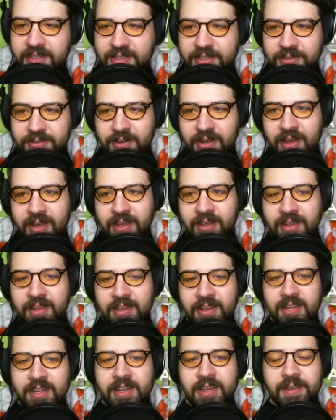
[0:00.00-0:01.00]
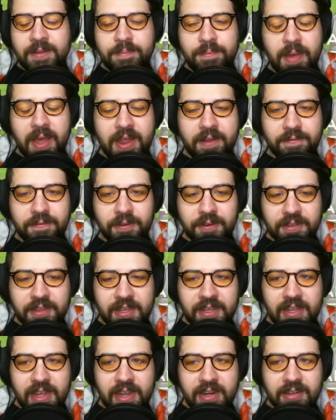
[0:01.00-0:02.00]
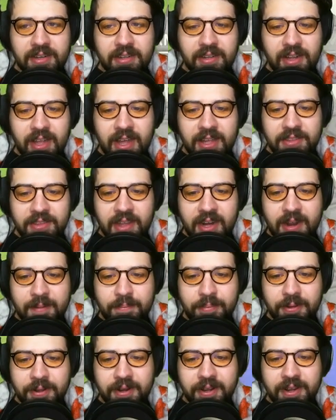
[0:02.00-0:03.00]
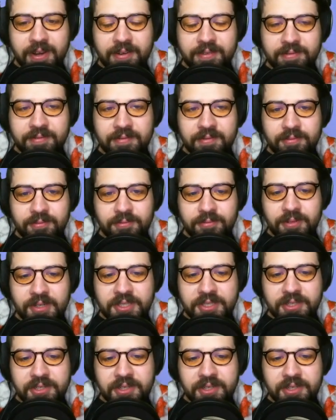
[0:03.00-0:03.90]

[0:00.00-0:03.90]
to pay for the incline that I put in, which you